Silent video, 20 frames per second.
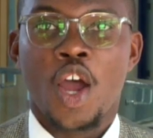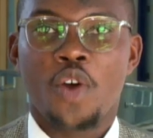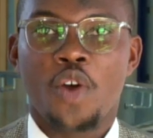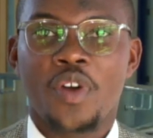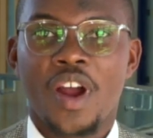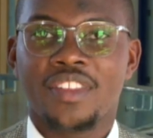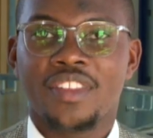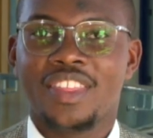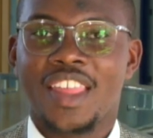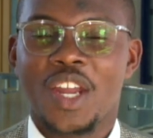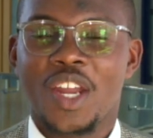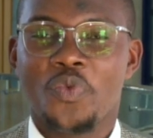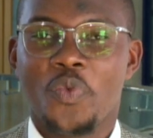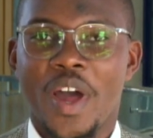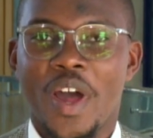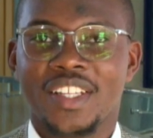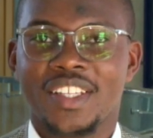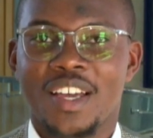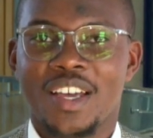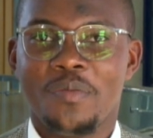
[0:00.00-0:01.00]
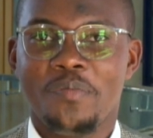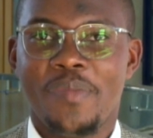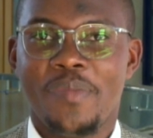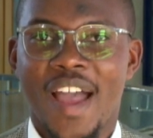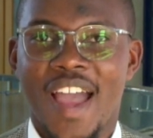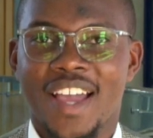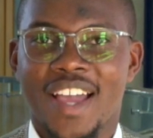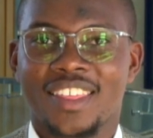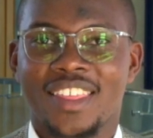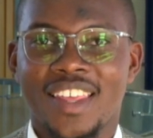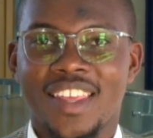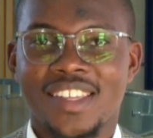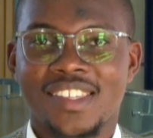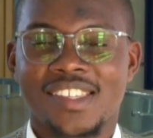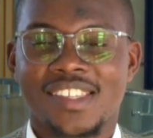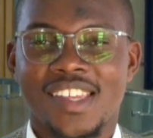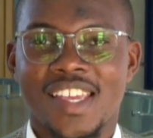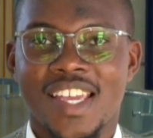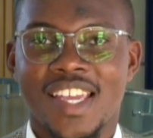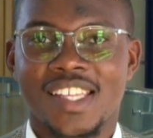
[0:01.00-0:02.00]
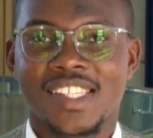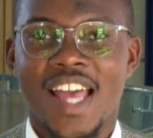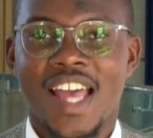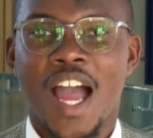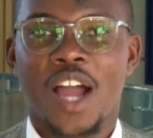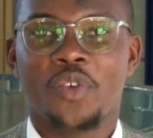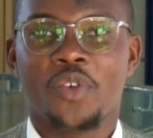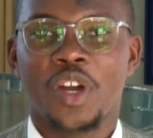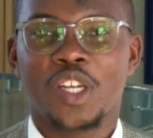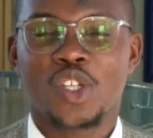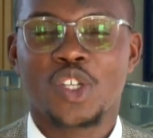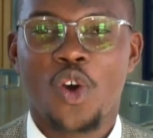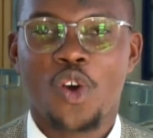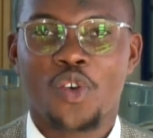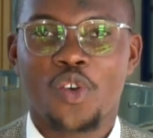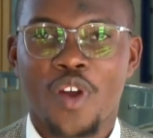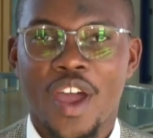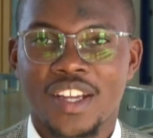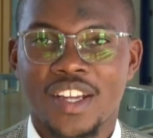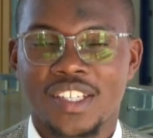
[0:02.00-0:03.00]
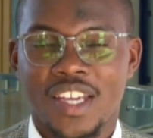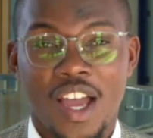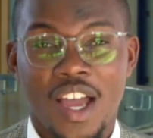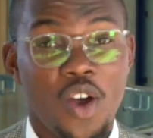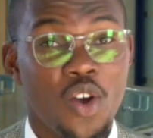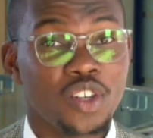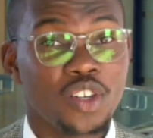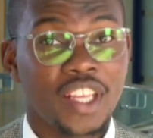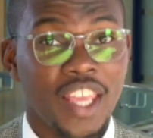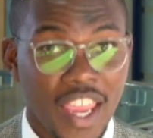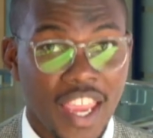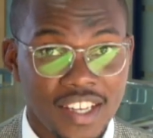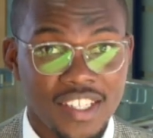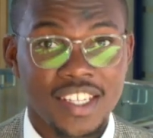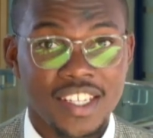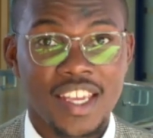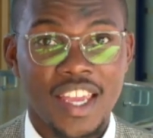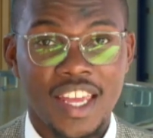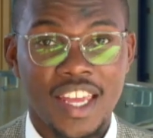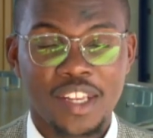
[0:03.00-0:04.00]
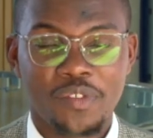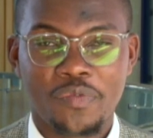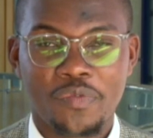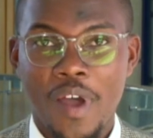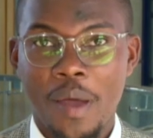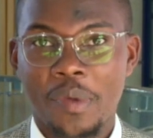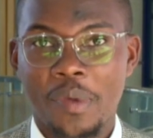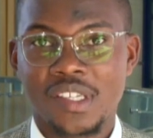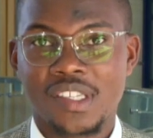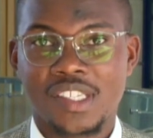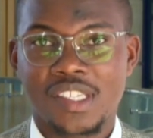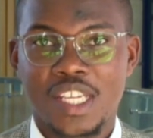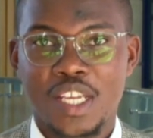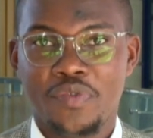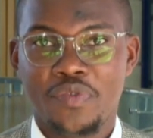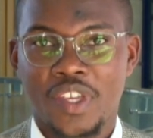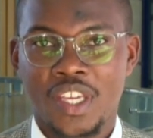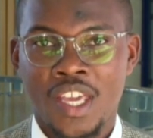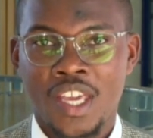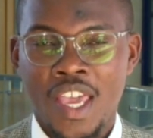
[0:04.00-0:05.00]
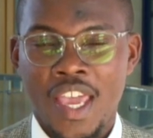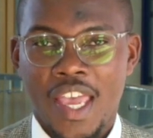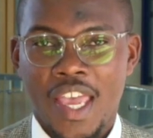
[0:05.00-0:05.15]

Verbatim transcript: All right, then, welcome back. This is AgriTalk right here on KTN Farmers TV.